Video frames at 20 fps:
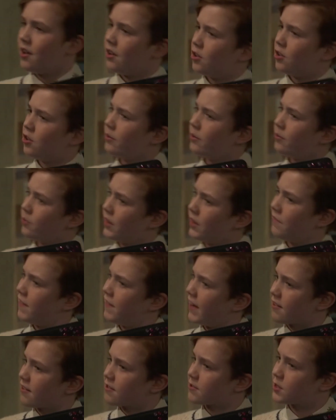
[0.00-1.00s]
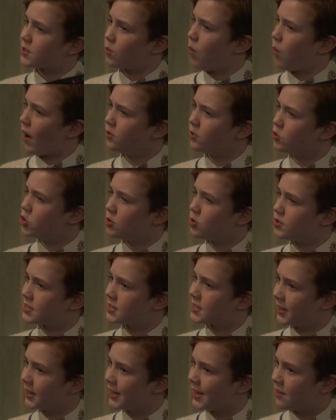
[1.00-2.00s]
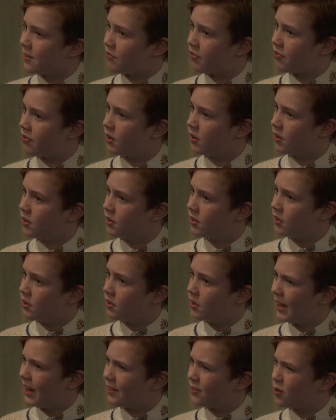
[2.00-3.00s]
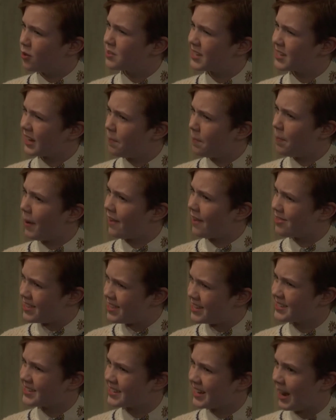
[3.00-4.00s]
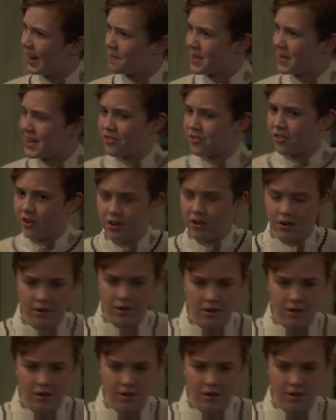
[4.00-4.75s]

You don't live here, so why don't you just leave? And don't say goodbye this time, either.